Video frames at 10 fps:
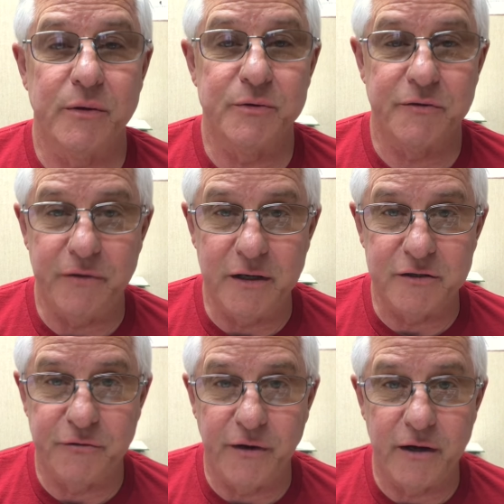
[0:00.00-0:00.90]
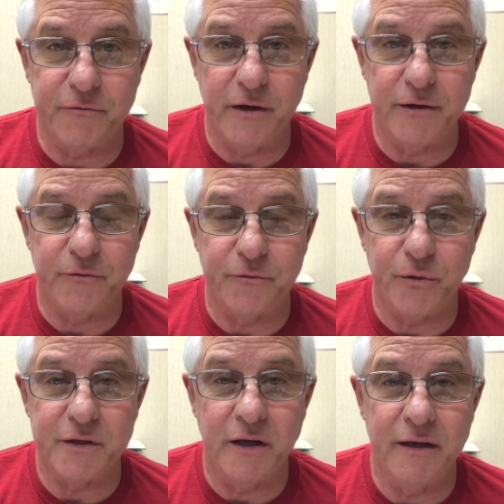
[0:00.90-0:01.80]
I was a Phoenix firefighter for
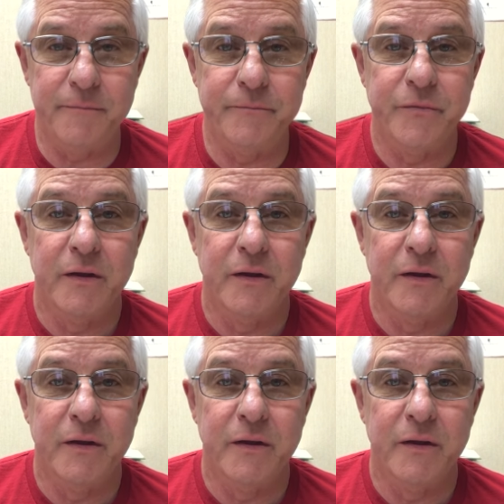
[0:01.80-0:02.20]
a time,